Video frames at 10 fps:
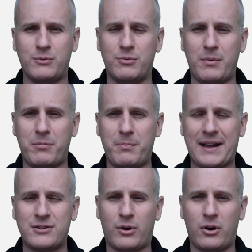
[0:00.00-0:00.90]
And remember
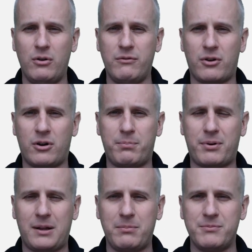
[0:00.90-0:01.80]
back to our overall
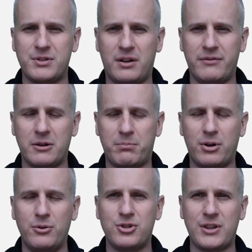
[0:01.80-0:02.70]
problem-solving
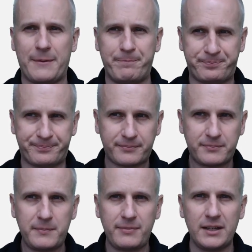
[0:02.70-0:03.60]
approach that
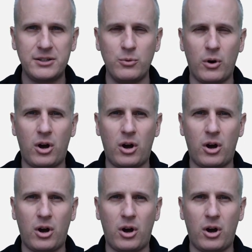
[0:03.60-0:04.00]
you